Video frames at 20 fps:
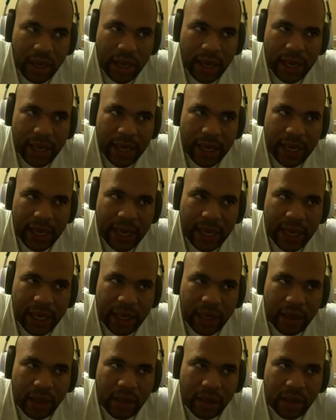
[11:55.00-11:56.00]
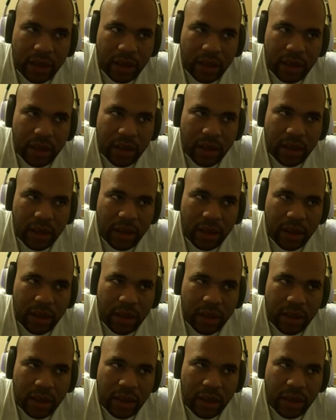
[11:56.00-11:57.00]
And
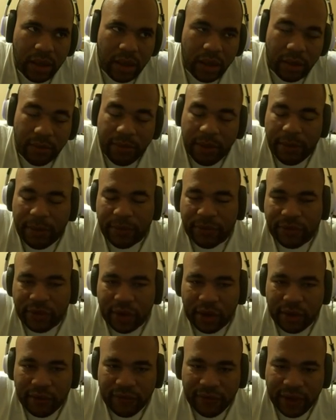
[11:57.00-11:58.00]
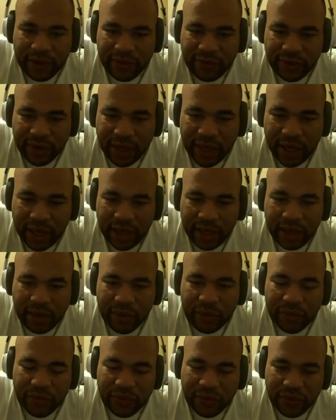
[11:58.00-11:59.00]
then people started investigating. It
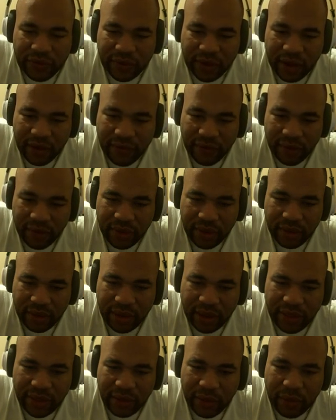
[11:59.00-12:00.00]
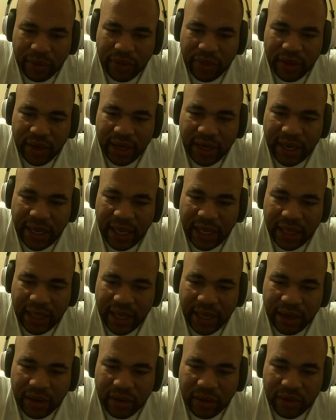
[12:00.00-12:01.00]
was discovered, and I think within a day
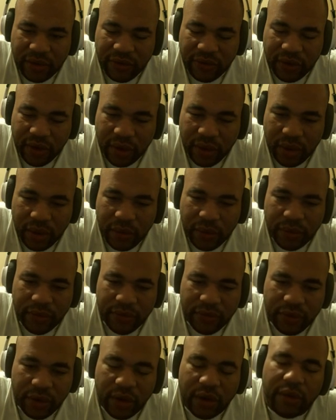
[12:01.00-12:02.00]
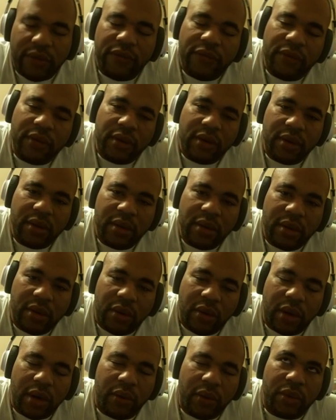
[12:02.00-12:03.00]
later or so, it was nerfed,
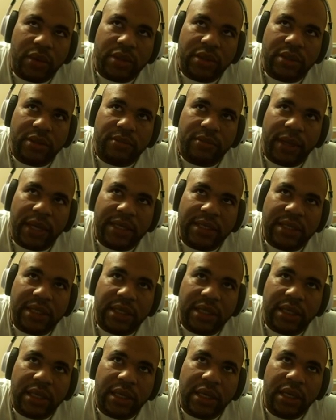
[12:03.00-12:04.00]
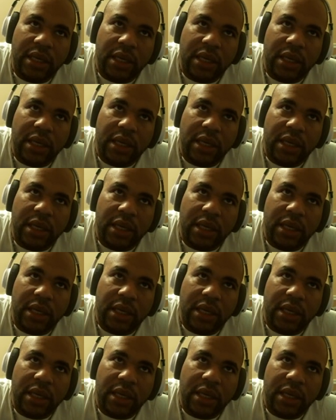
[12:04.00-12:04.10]
or it was basically